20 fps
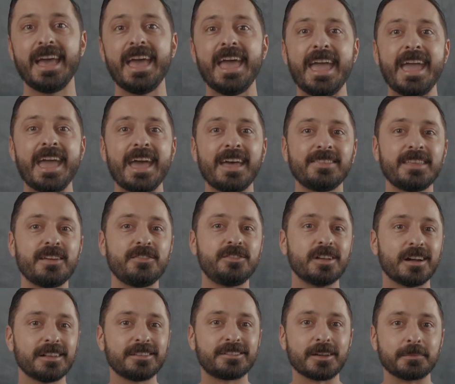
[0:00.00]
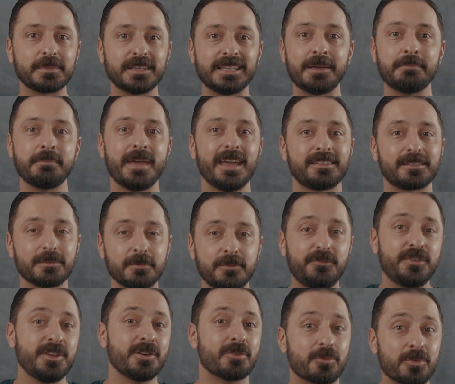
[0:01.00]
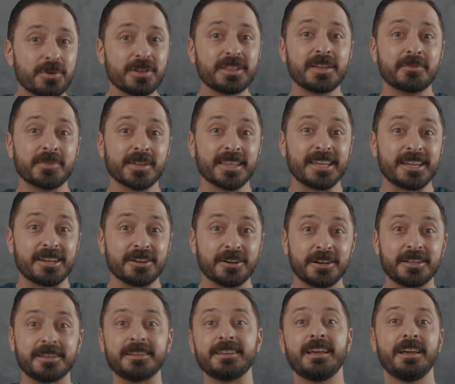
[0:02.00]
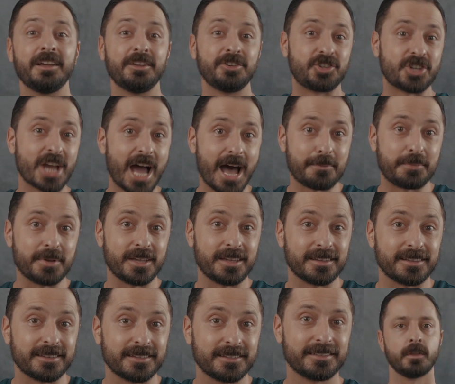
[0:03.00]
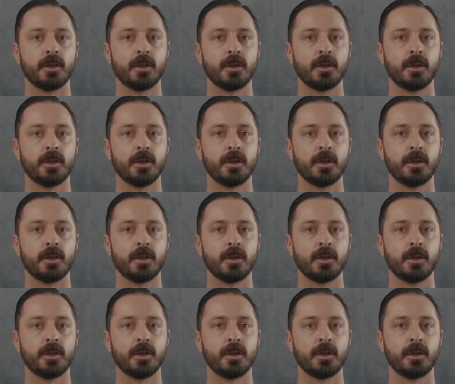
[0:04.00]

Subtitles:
and they've done something that makes them feel really, really good, shopping.